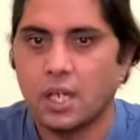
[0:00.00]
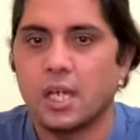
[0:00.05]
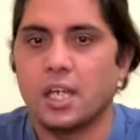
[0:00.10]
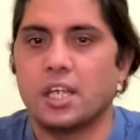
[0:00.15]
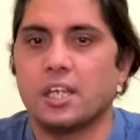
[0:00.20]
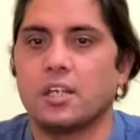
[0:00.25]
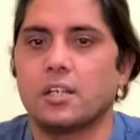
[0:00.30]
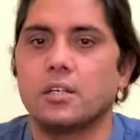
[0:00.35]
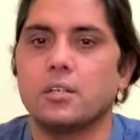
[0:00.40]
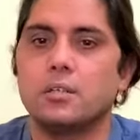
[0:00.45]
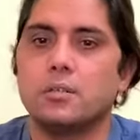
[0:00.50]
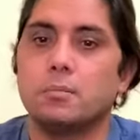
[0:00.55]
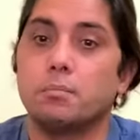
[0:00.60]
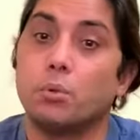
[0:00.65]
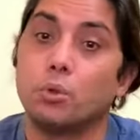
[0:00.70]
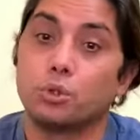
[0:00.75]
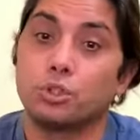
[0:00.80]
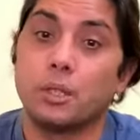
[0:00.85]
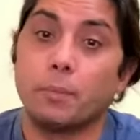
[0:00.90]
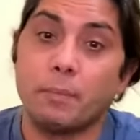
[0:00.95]
Here,
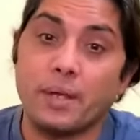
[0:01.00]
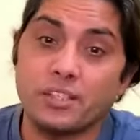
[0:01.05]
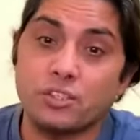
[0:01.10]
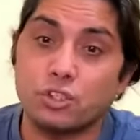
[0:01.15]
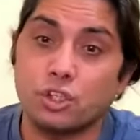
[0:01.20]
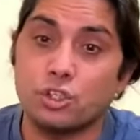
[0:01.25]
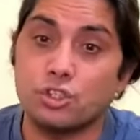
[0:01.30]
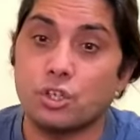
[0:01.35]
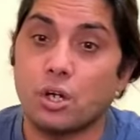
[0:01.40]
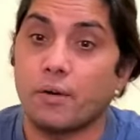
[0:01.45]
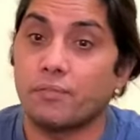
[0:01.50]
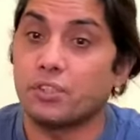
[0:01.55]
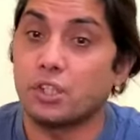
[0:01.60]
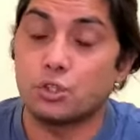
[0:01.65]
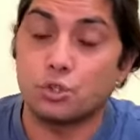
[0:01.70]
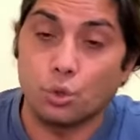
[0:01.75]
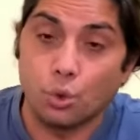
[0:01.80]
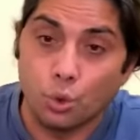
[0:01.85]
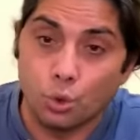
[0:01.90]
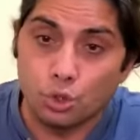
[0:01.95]
both the message of the
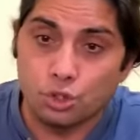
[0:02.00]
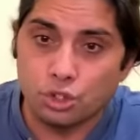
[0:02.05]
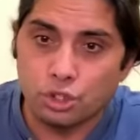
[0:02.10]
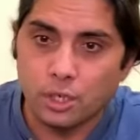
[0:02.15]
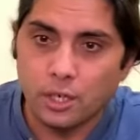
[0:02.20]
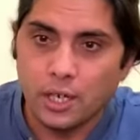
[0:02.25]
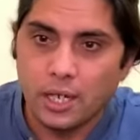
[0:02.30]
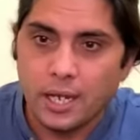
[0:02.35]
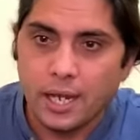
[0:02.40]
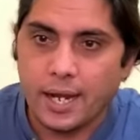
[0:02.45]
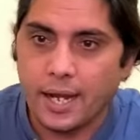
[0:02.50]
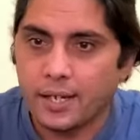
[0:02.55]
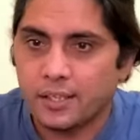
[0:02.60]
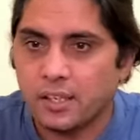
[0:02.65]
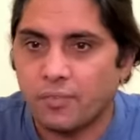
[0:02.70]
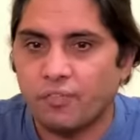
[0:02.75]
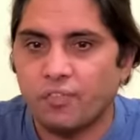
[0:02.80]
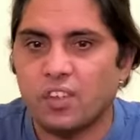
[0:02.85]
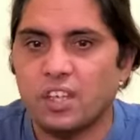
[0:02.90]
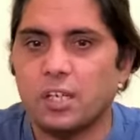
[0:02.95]
source
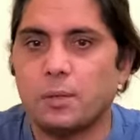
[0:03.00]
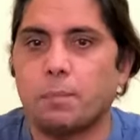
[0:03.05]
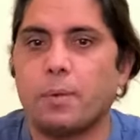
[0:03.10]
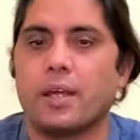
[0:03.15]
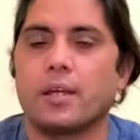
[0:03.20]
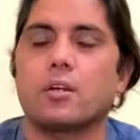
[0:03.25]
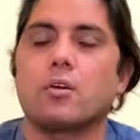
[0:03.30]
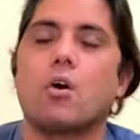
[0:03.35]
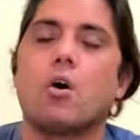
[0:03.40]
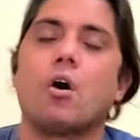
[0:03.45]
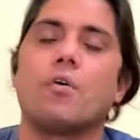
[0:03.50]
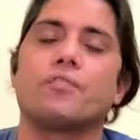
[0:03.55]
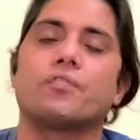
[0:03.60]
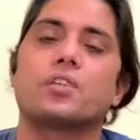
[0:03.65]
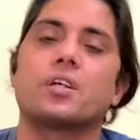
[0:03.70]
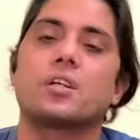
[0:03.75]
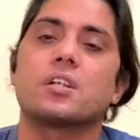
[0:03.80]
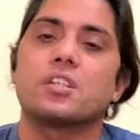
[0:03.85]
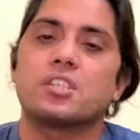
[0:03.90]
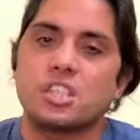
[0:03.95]
and the feedback
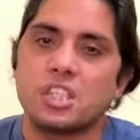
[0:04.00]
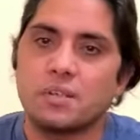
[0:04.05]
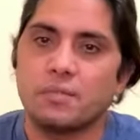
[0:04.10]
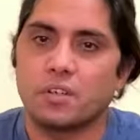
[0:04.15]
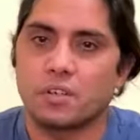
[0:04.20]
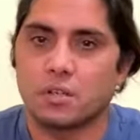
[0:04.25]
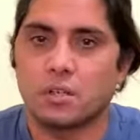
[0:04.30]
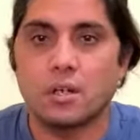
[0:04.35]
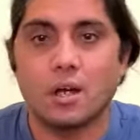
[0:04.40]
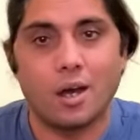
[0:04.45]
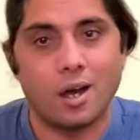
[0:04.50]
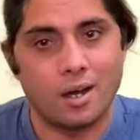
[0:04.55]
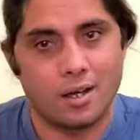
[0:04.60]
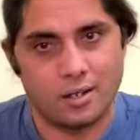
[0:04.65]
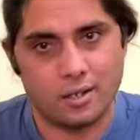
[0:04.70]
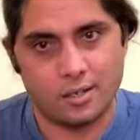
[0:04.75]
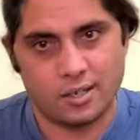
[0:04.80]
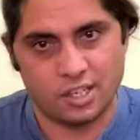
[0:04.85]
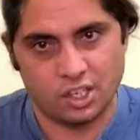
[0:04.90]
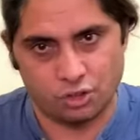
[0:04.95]
of the receiver
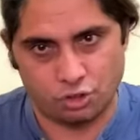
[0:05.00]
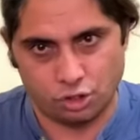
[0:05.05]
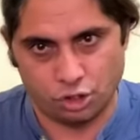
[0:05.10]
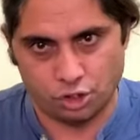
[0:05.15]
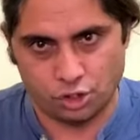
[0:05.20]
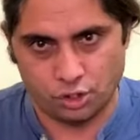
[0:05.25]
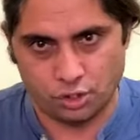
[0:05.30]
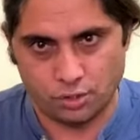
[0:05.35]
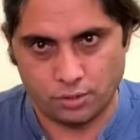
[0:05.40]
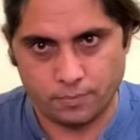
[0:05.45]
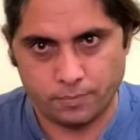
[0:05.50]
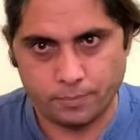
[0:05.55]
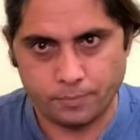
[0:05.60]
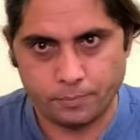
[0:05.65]
are considered.